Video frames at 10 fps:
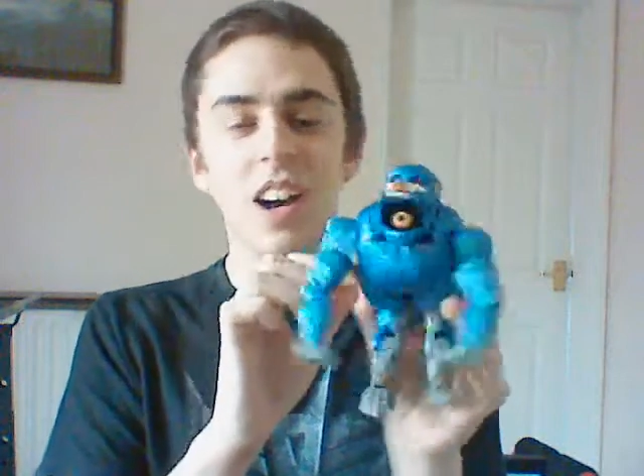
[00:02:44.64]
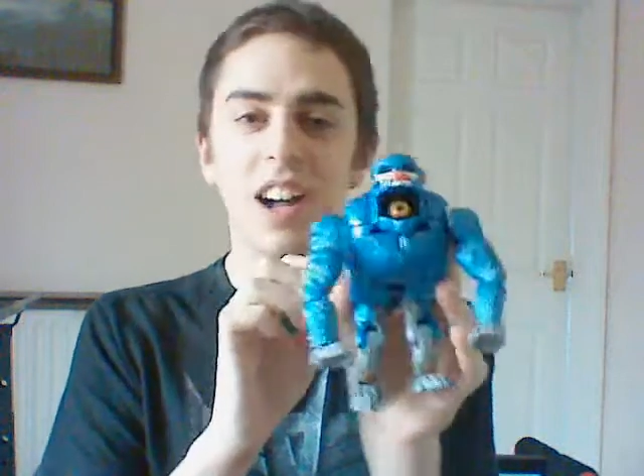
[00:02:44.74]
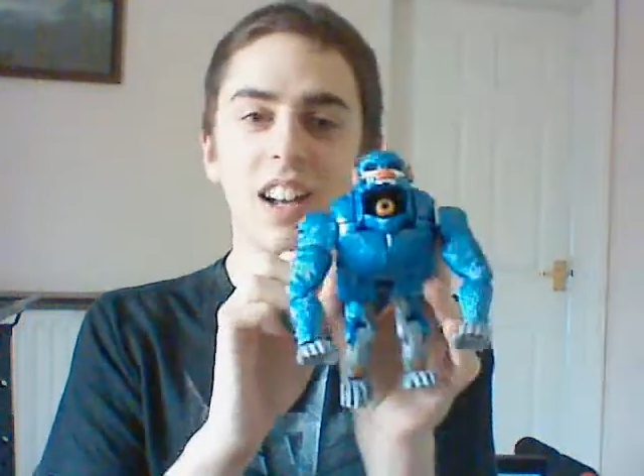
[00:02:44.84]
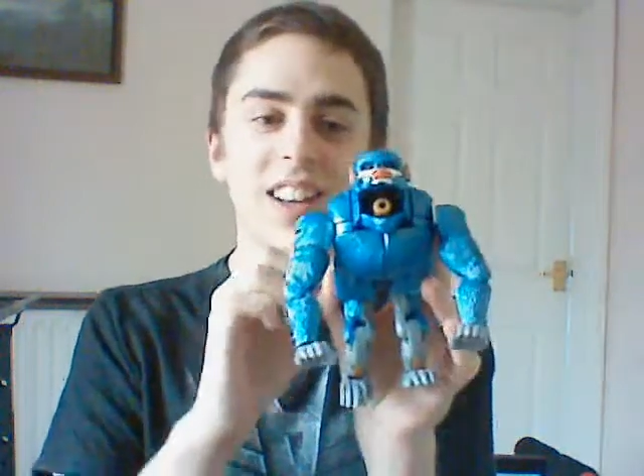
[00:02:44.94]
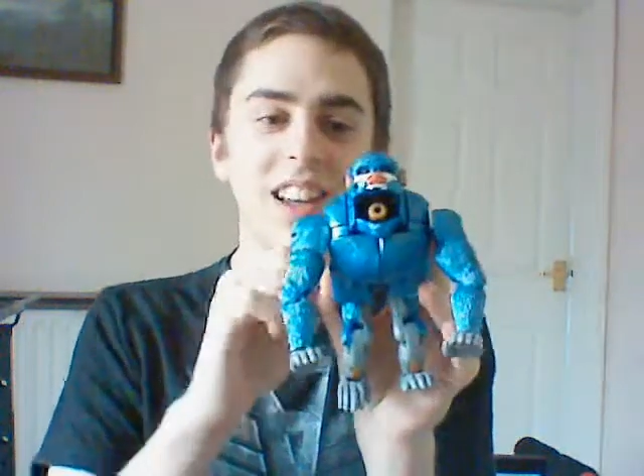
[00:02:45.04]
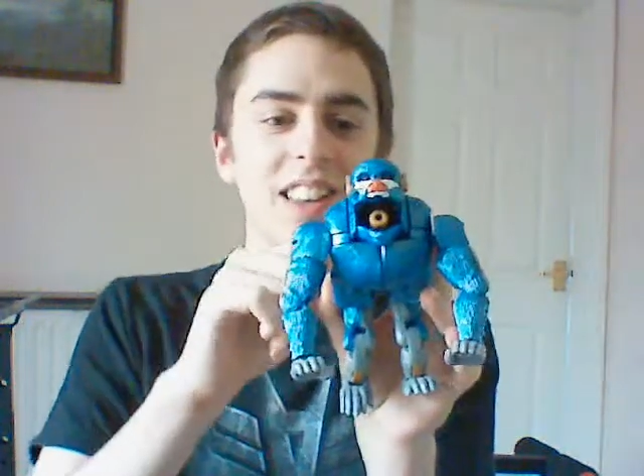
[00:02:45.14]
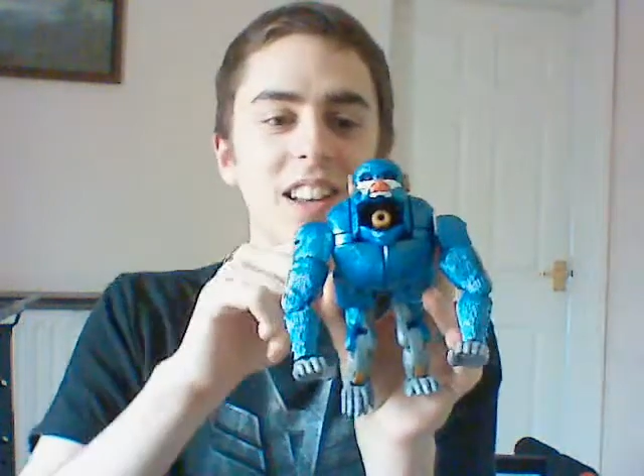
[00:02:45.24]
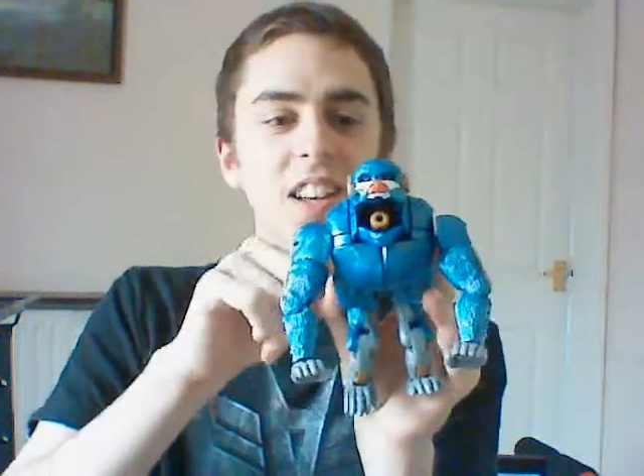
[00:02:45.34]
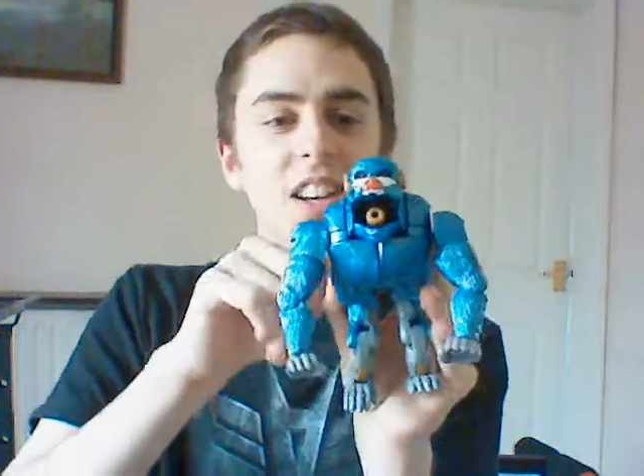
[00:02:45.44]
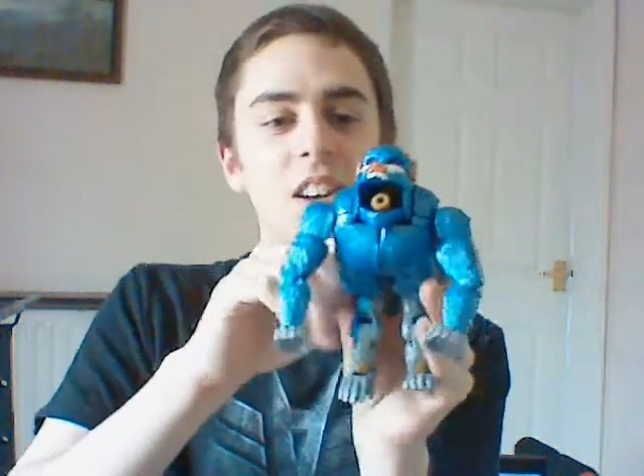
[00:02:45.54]
And
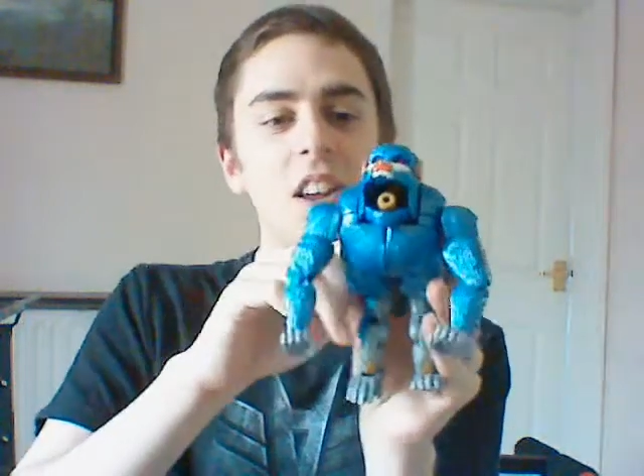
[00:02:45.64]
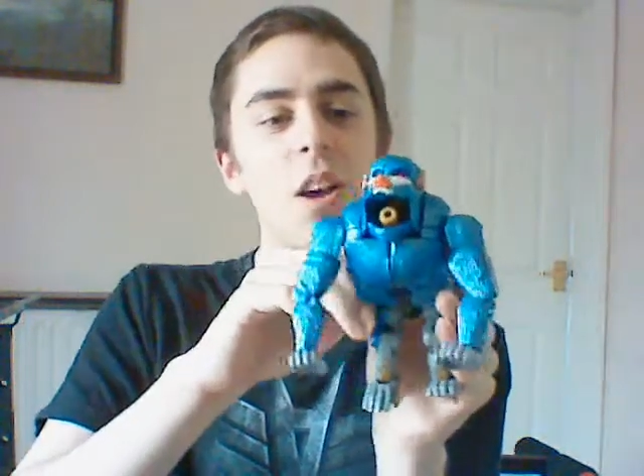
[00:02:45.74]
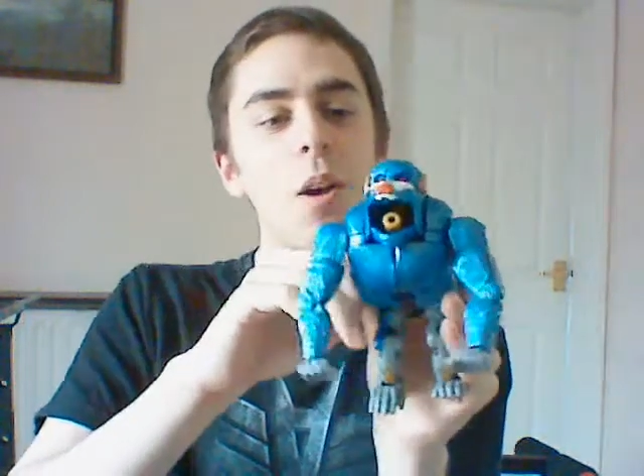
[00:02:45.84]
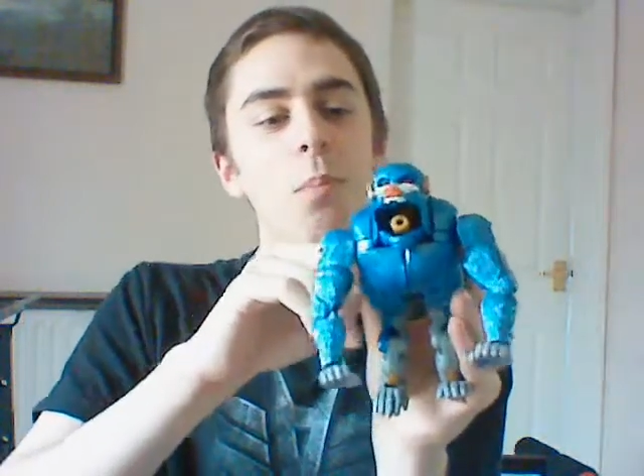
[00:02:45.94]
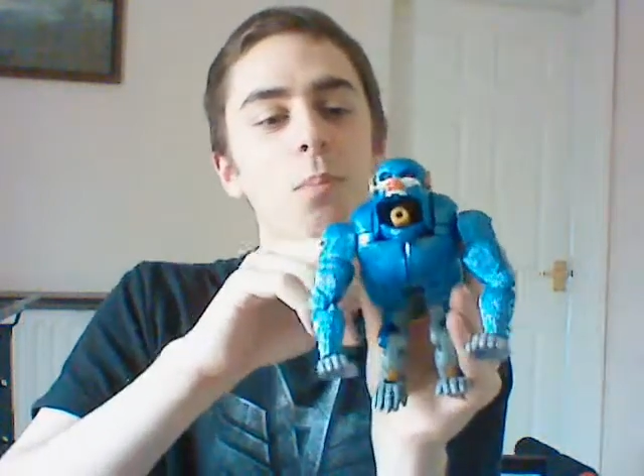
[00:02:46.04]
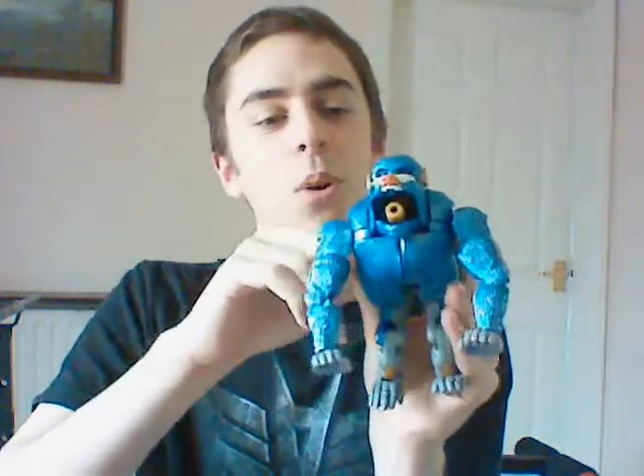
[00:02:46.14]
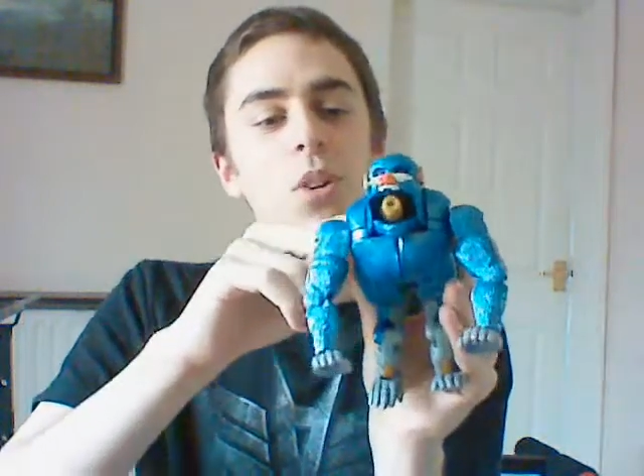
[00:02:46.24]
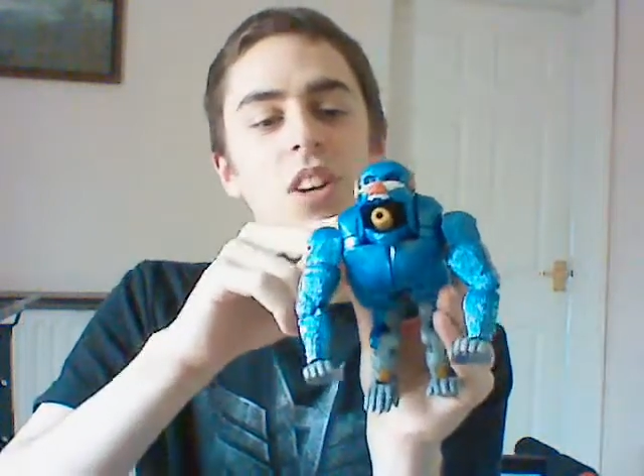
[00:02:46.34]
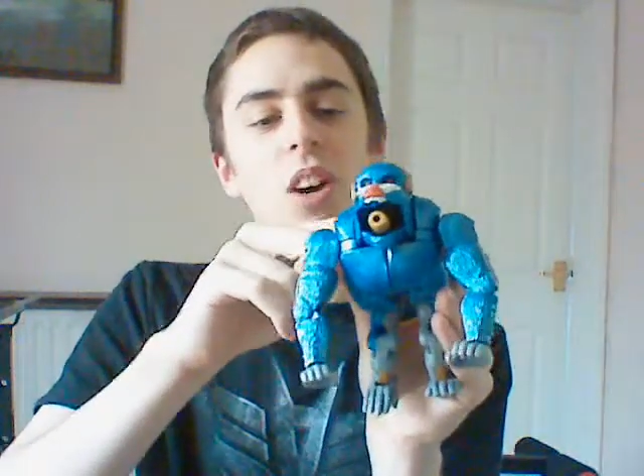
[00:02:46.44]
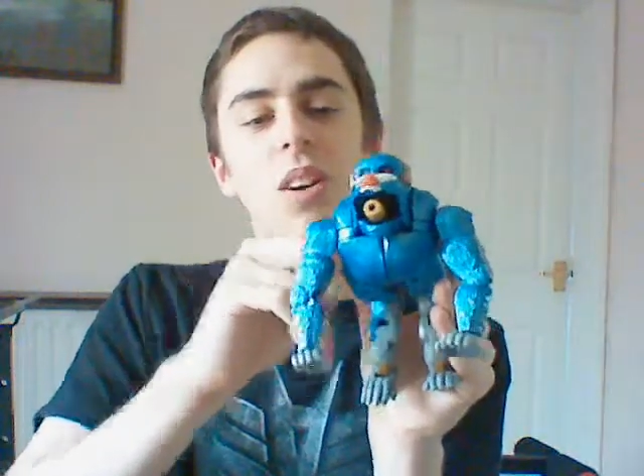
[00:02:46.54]
then you can
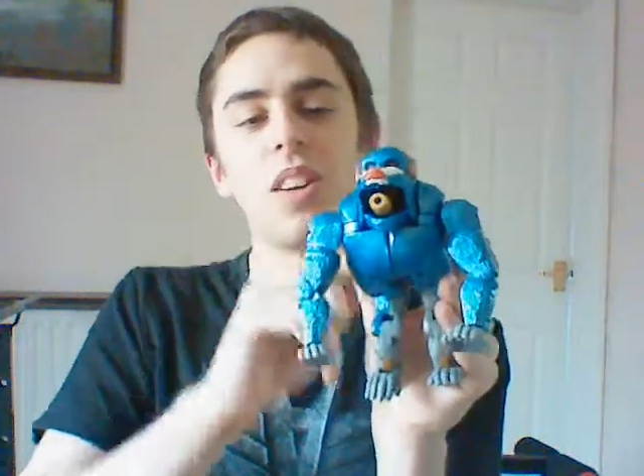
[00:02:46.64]
push out